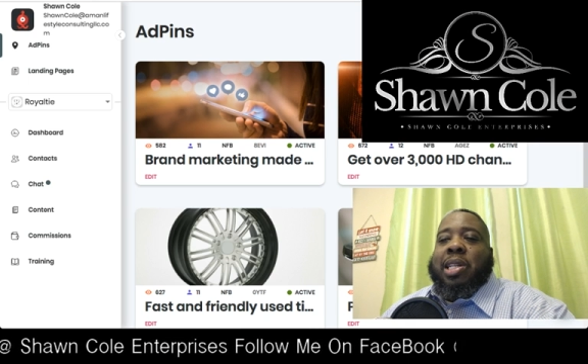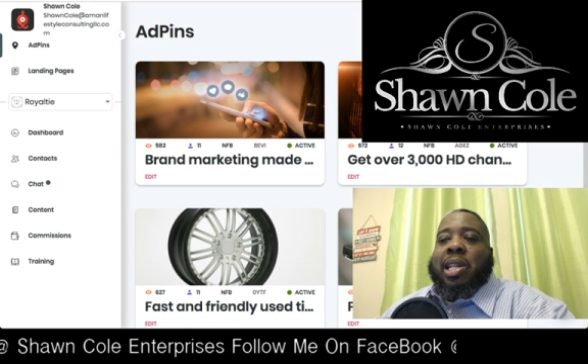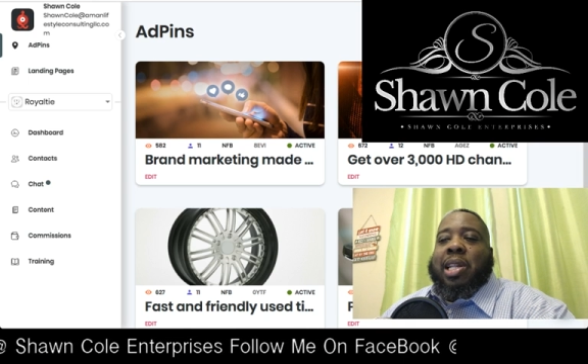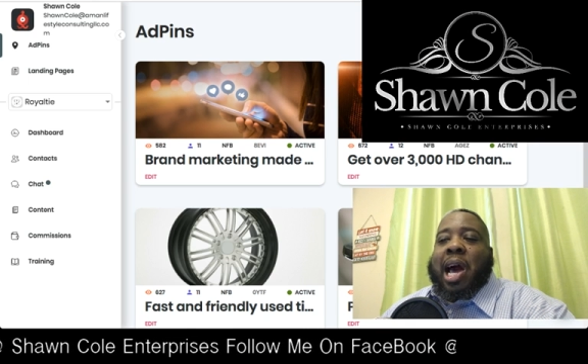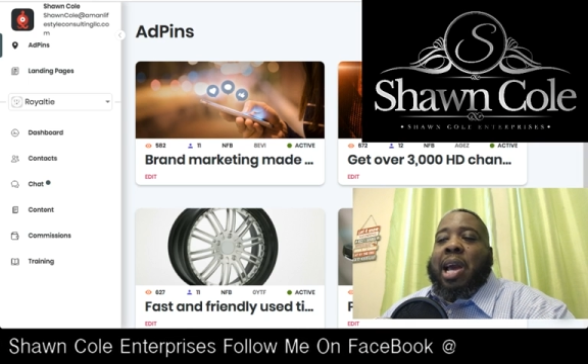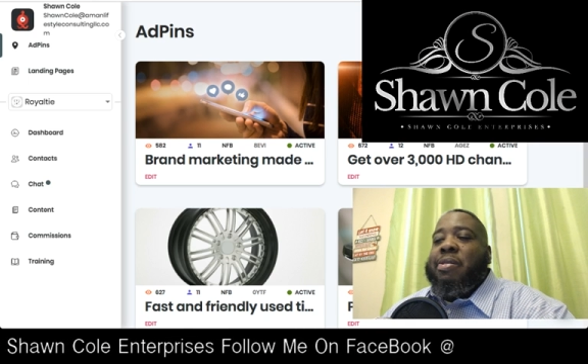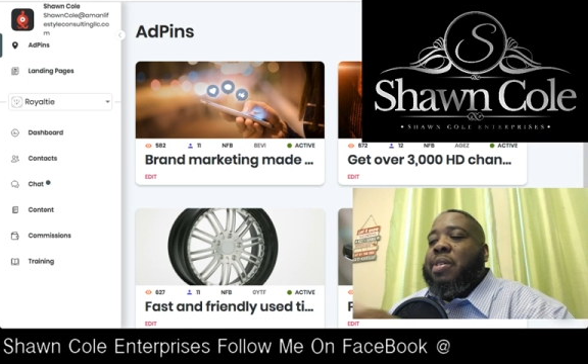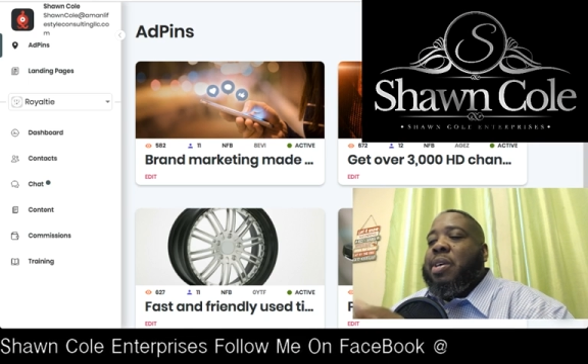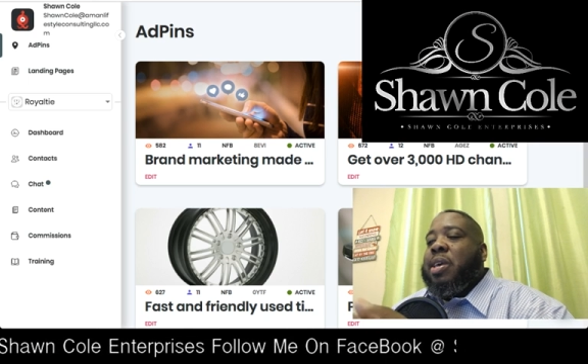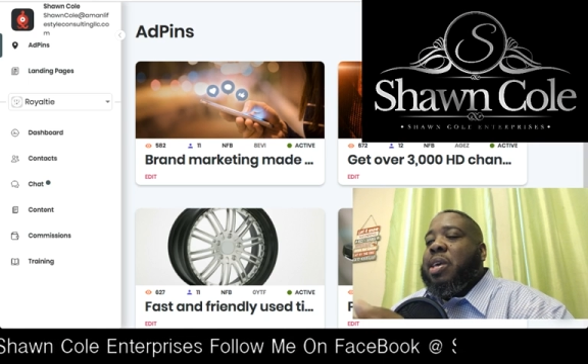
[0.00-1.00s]
is
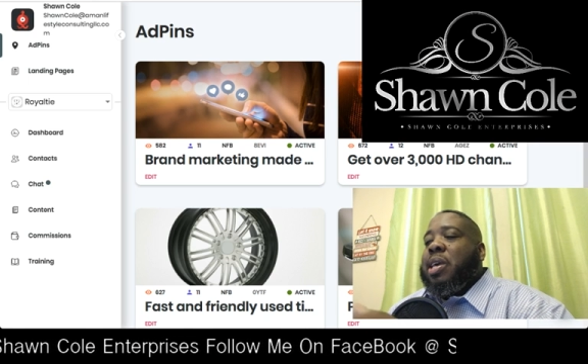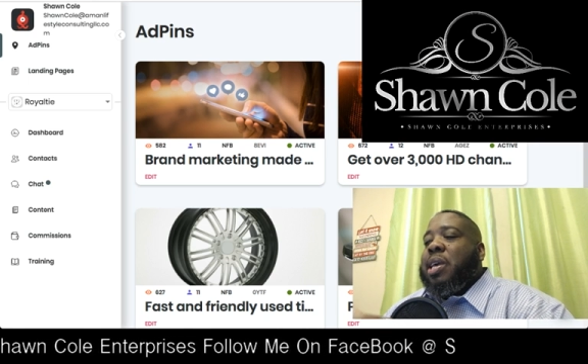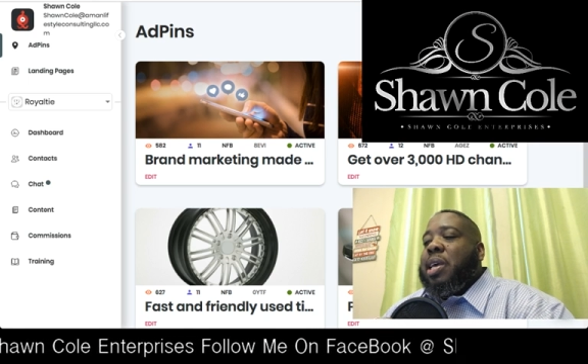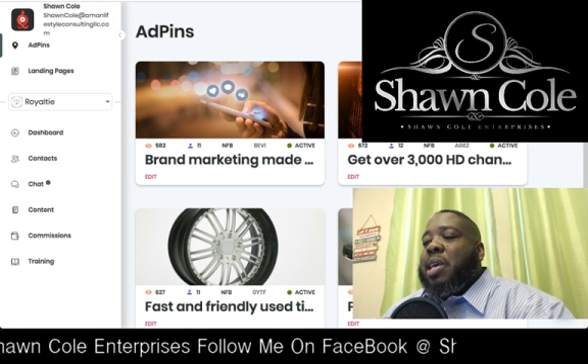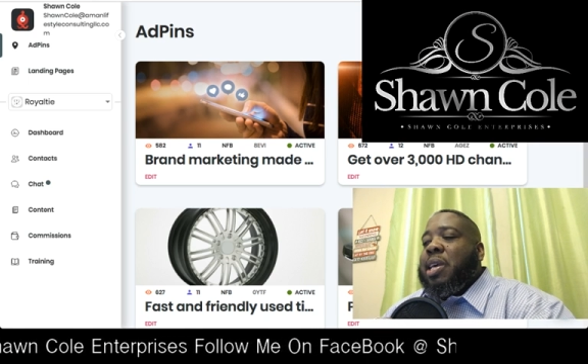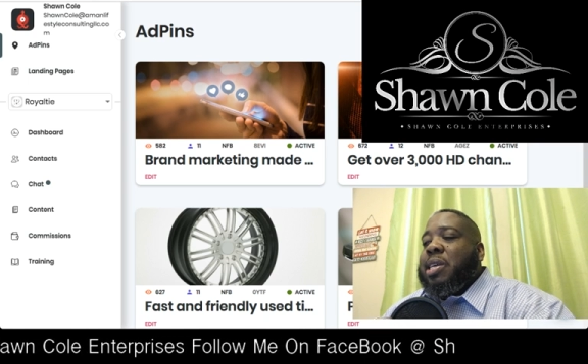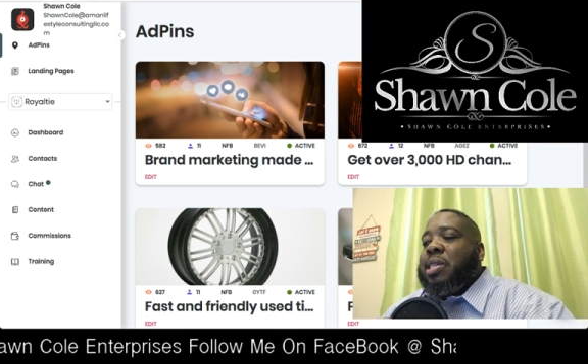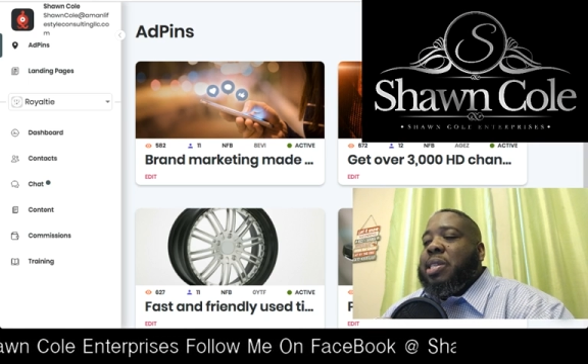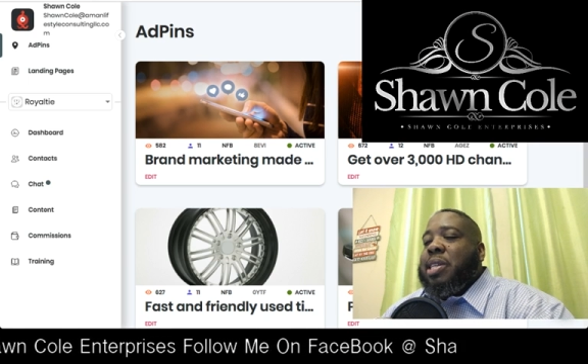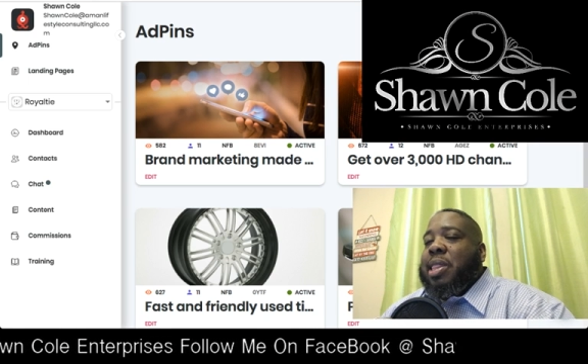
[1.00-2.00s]
that
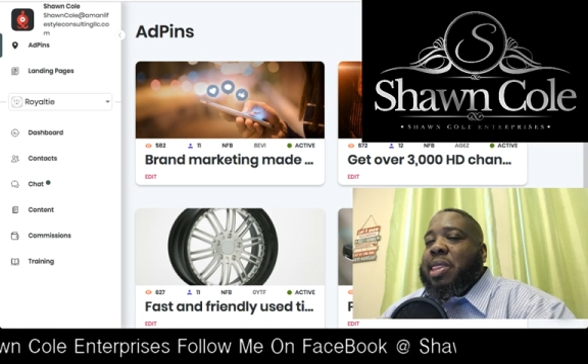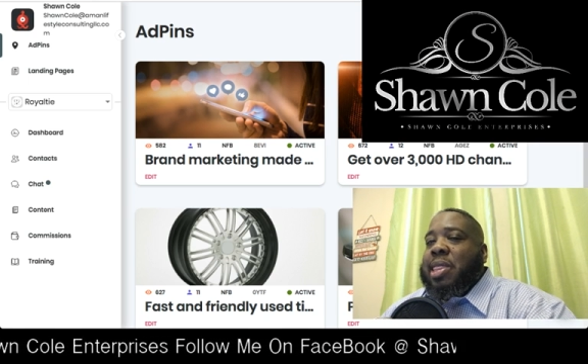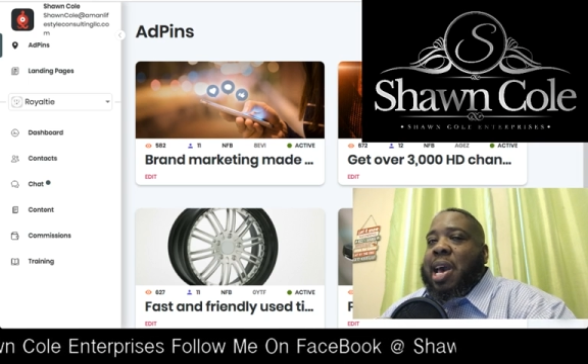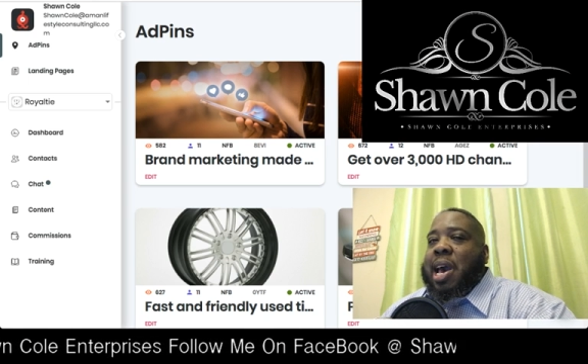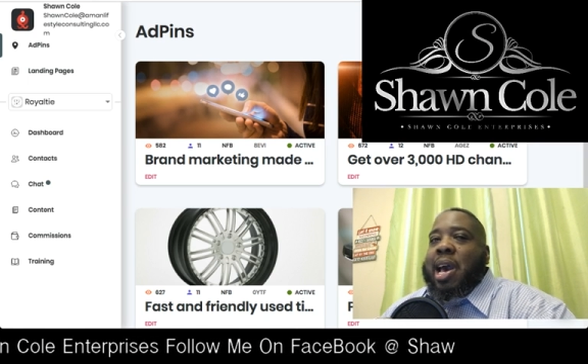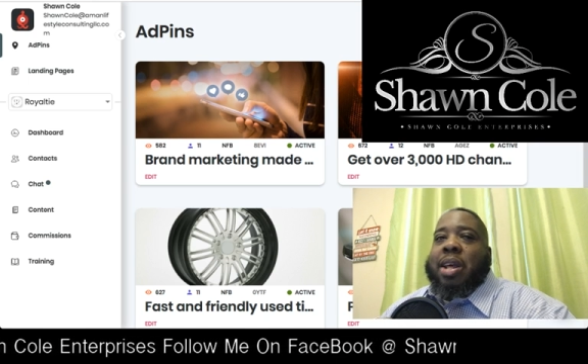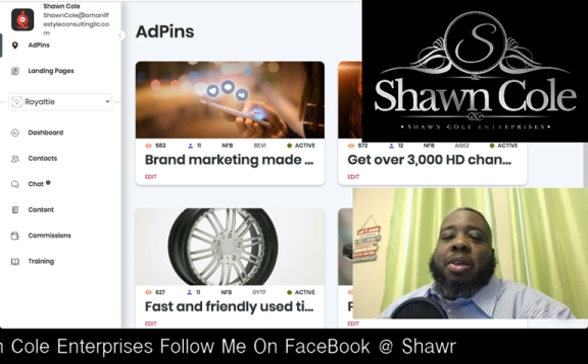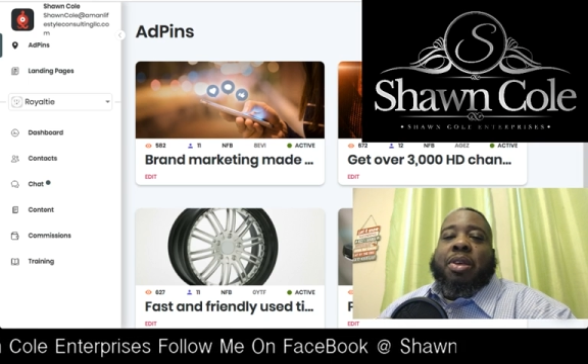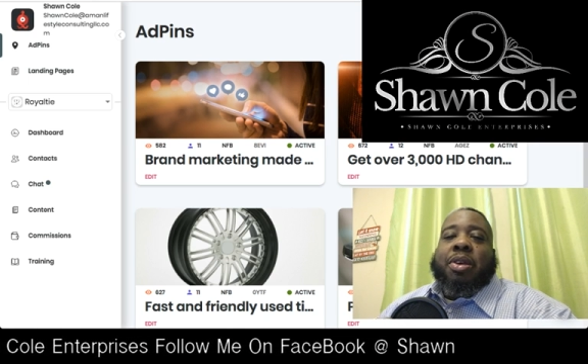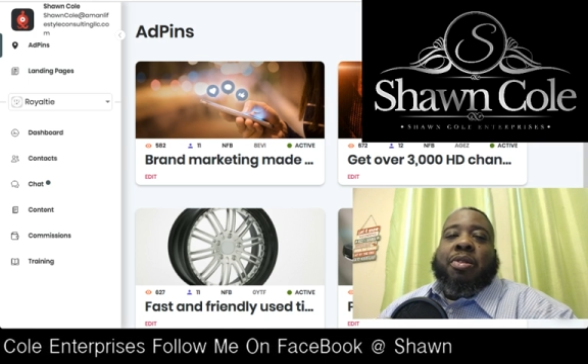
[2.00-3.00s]
you will get full
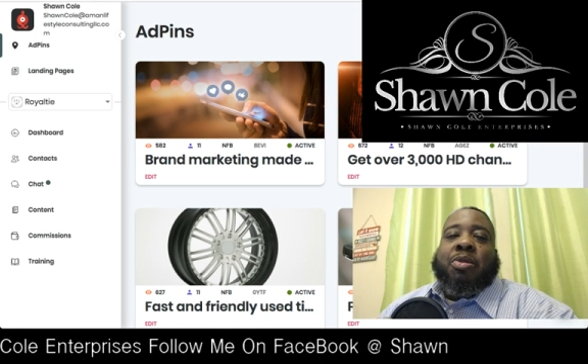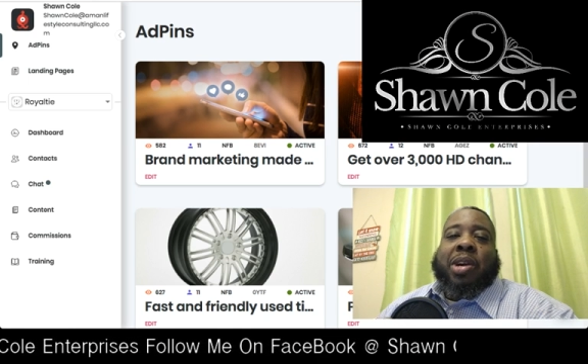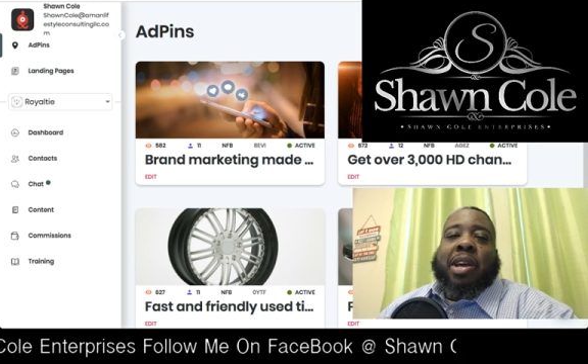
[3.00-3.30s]
analytics